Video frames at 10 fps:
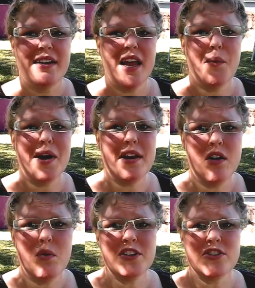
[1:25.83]
Now I
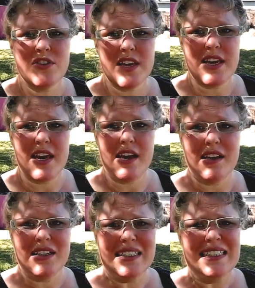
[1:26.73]
know what you're
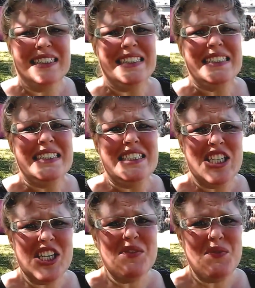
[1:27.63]
thinking.
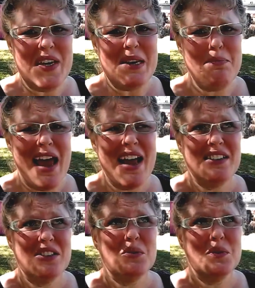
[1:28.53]
Chicken feed bags?